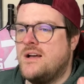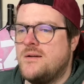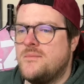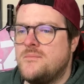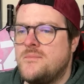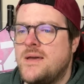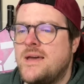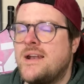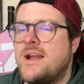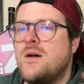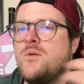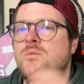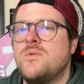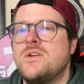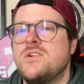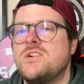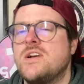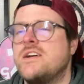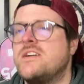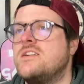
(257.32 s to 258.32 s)
Man, I
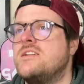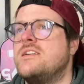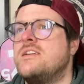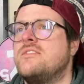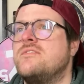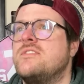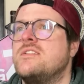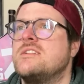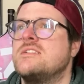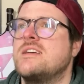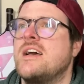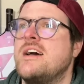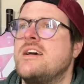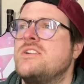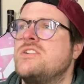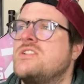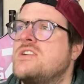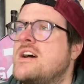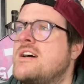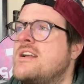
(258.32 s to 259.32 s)
wish I could give this guy
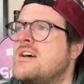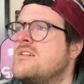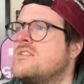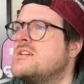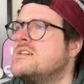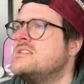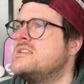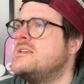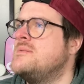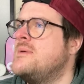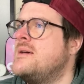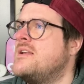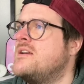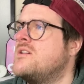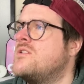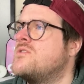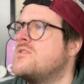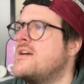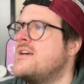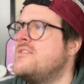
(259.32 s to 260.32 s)
a shout out because he made
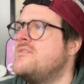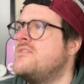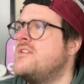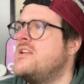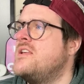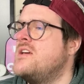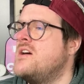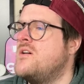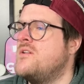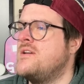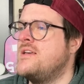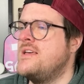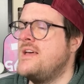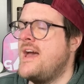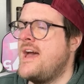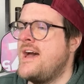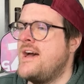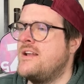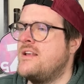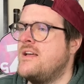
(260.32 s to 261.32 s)
a great video. He
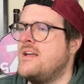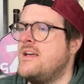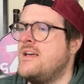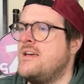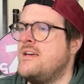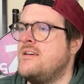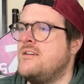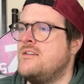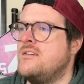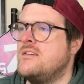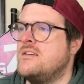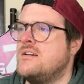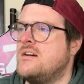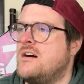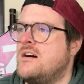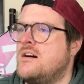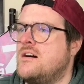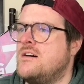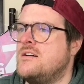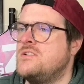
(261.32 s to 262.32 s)
had
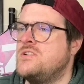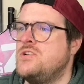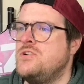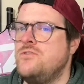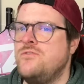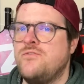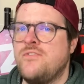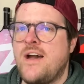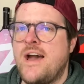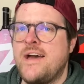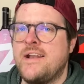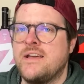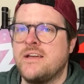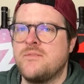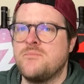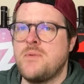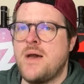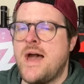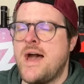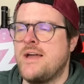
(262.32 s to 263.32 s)
two
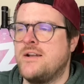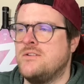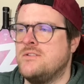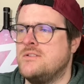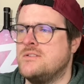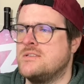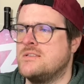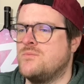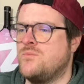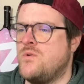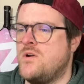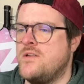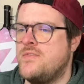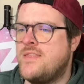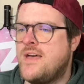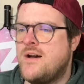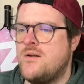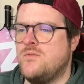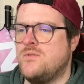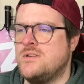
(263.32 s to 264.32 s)
Vatic paddles, the
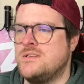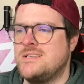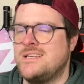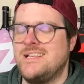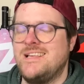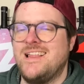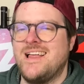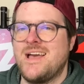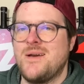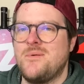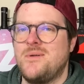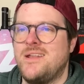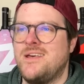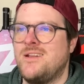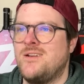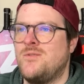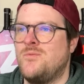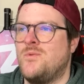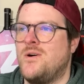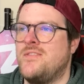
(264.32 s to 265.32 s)
one that was
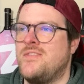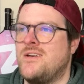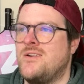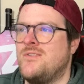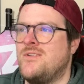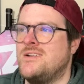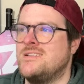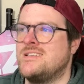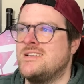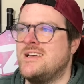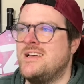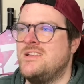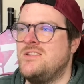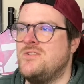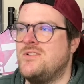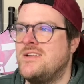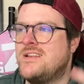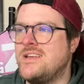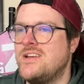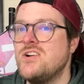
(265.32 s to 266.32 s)
delaminated and one that wasn't, and
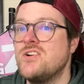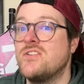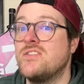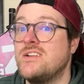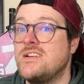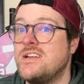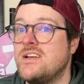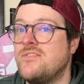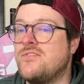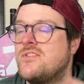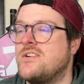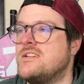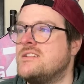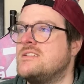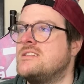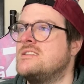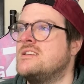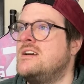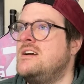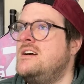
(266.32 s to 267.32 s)
you can hear the
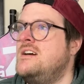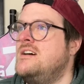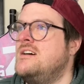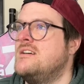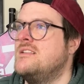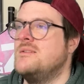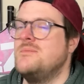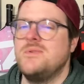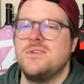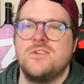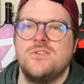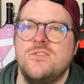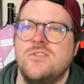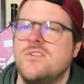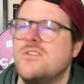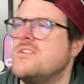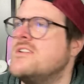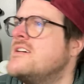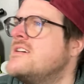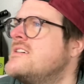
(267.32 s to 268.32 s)
difference. Let me
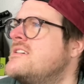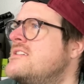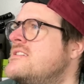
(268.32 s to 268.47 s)
Google it.